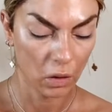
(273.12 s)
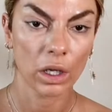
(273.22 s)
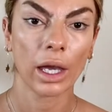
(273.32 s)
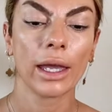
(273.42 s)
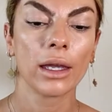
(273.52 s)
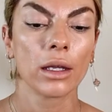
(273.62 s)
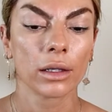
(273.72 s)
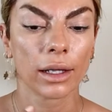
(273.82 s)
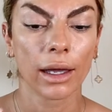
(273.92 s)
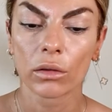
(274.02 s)
Okay,
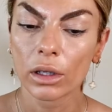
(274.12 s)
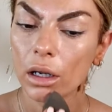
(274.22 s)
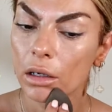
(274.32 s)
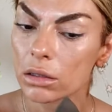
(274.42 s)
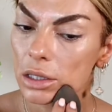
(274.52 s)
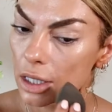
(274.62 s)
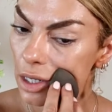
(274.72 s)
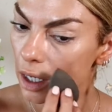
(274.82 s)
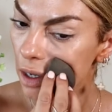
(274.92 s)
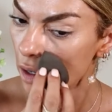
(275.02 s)
now the
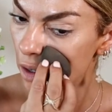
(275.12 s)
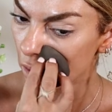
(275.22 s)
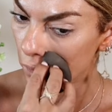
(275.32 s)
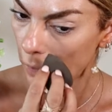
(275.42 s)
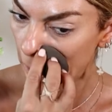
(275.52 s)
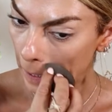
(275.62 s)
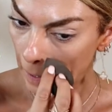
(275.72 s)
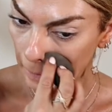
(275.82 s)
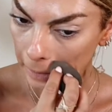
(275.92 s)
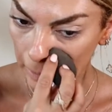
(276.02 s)
concealer on where
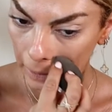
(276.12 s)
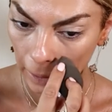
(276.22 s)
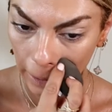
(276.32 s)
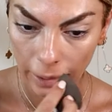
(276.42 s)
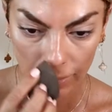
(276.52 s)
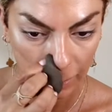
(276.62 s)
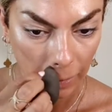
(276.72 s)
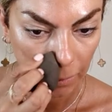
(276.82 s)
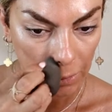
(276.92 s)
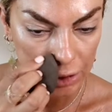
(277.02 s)
I need it,
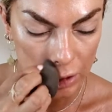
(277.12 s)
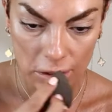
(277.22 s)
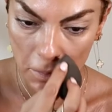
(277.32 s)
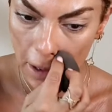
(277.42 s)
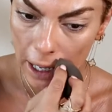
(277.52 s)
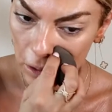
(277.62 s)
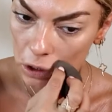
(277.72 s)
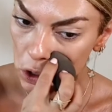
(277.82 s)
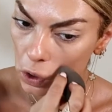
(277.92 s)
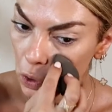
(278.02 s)
but just make
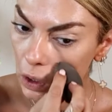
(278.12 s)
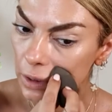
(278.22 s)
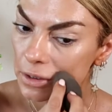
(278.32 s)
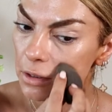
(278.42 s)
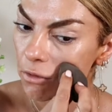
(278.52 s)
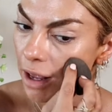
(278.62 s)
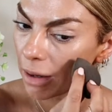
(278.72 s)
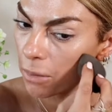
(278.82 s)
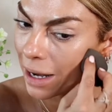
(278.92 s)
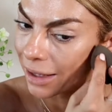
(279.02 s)
sure it's
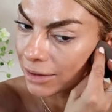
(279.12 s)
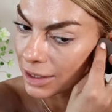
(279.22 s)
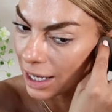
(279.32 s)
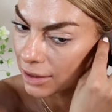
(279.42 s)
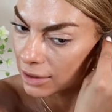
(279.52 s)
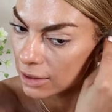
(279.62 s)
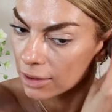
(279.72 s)
well blended.